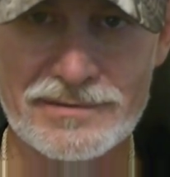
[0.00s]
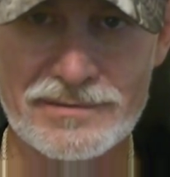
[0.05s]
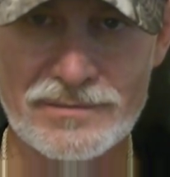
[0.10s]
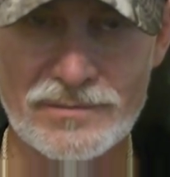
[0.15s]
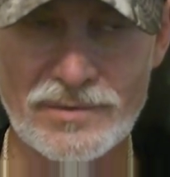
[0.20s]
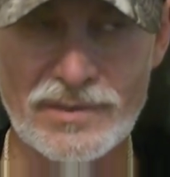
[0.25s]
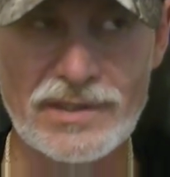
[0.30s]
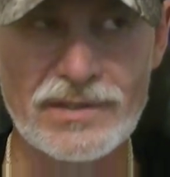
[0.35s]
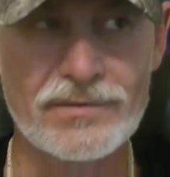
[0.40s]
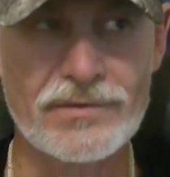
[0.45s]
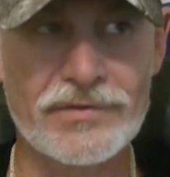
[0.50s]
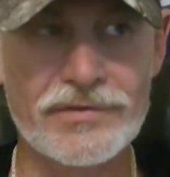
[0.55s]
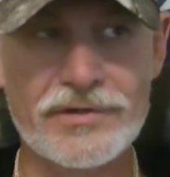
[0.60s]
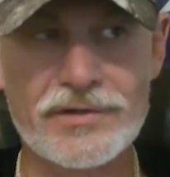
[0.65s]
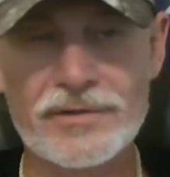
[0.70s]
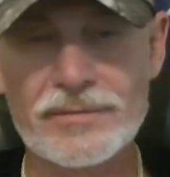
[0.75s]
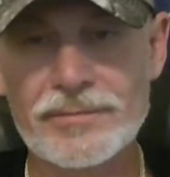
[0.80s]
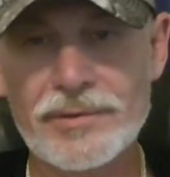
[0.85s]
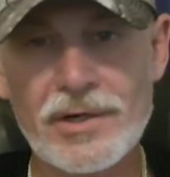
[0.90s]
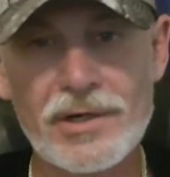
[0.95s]
Well, a
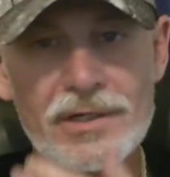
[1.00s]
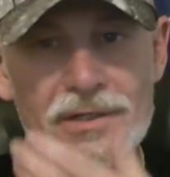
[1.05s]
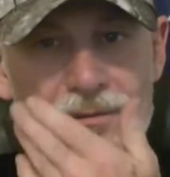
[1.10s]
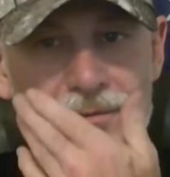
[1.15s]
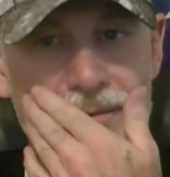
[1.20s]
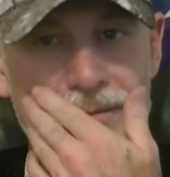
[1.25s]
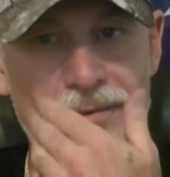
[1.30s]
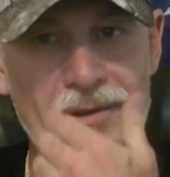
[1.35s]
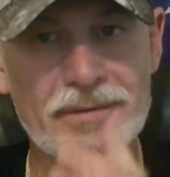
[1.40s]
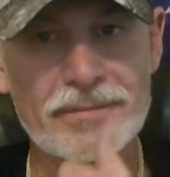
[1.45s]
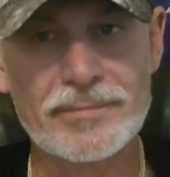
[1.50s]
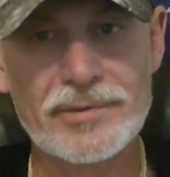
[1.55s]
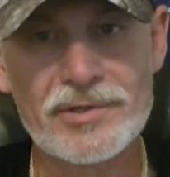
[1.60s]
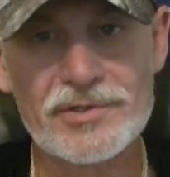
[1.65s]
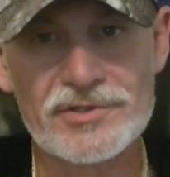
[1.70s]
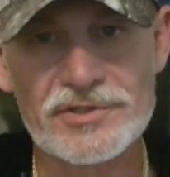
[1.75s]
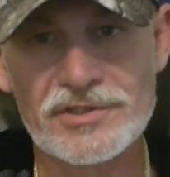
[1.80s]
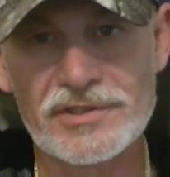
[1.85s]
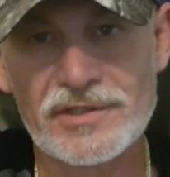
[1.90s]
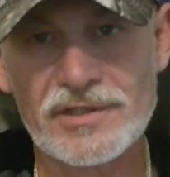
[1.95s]
third party would be the
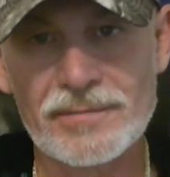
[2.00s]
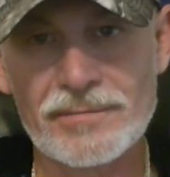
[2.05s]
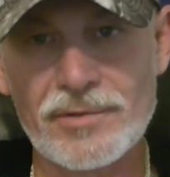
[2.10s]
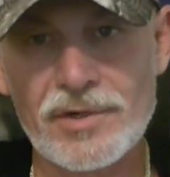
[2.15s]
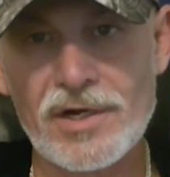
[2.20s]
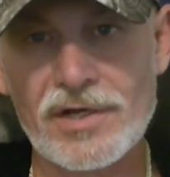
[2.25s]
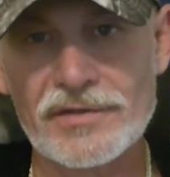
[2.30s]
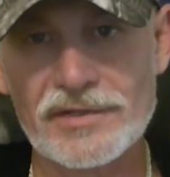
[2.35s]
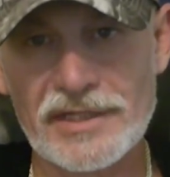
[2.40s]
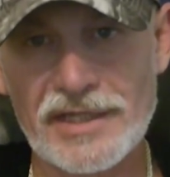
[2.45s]
person that brought